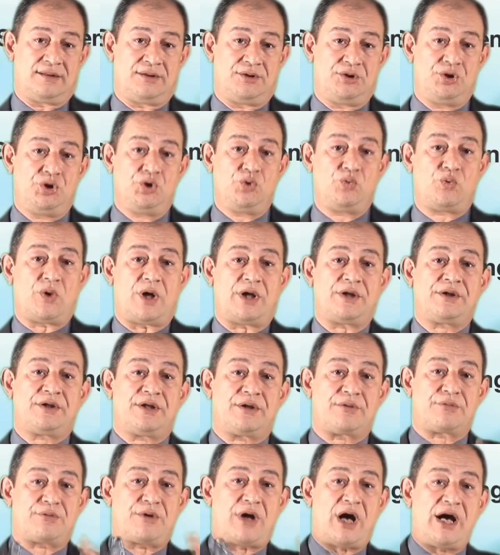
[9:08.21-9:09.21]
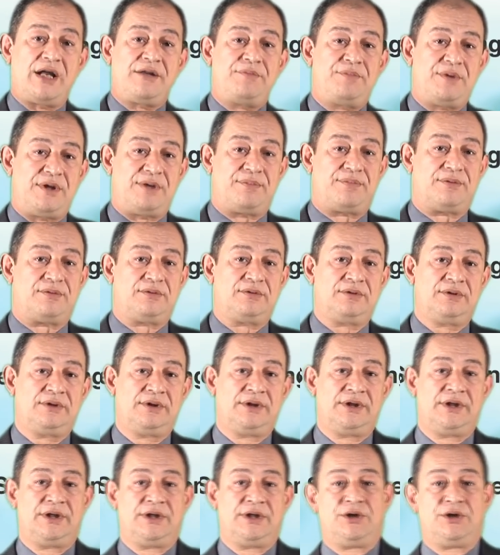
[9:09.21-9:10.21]
You want the right people
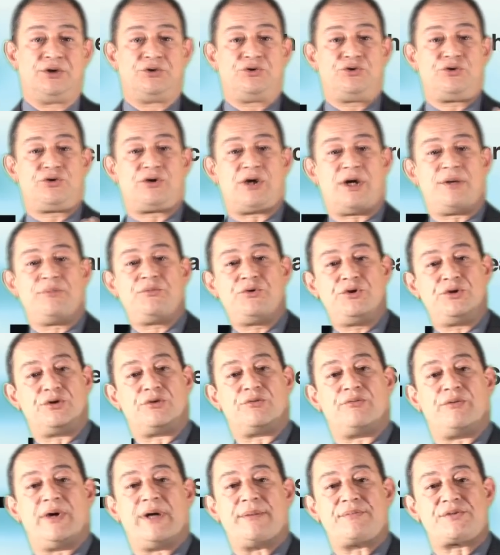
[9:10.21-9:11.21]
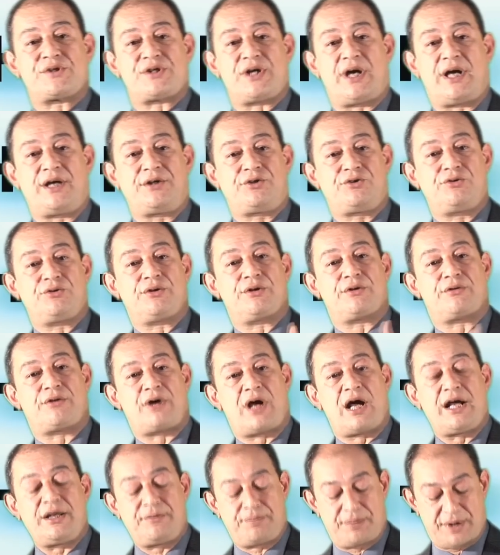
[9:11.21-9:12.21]
to come to your website, to the
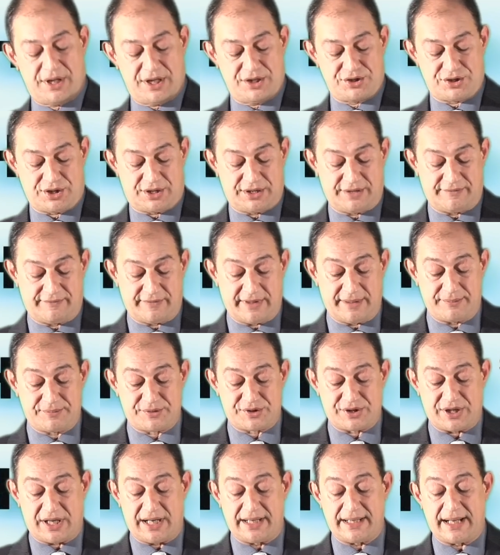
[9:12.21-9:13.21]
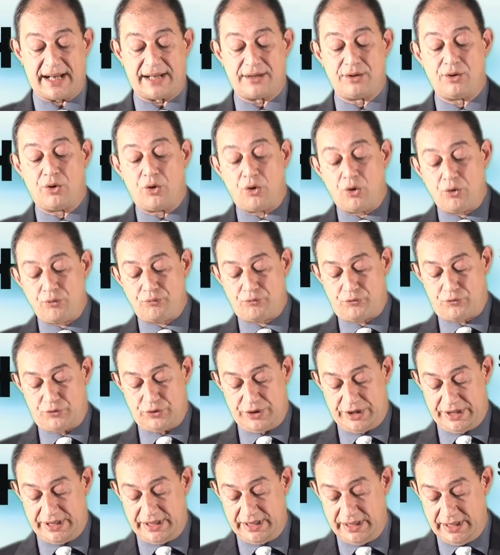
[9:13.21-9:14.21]
right page on the website, and
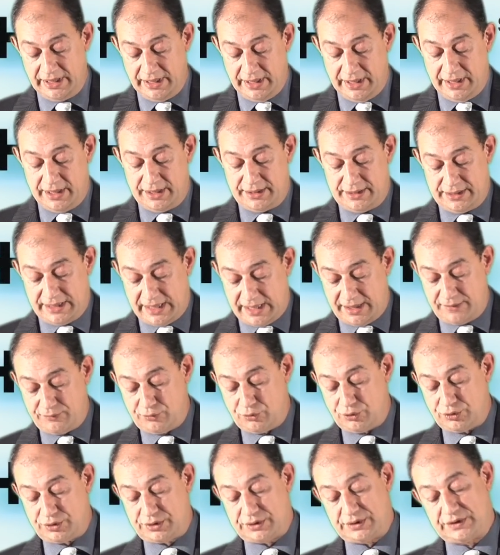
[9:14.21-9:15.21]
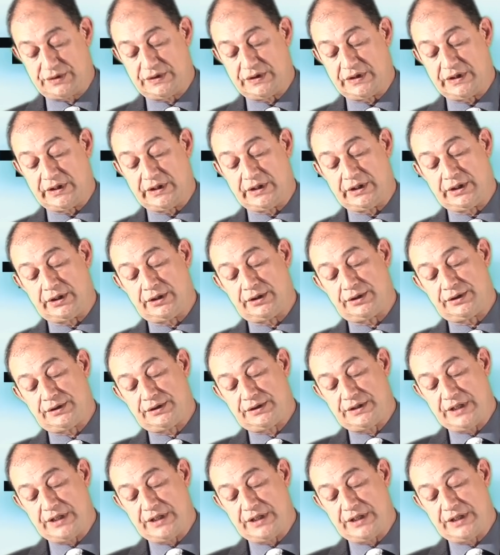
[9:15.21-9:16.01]
hopefully they would uh,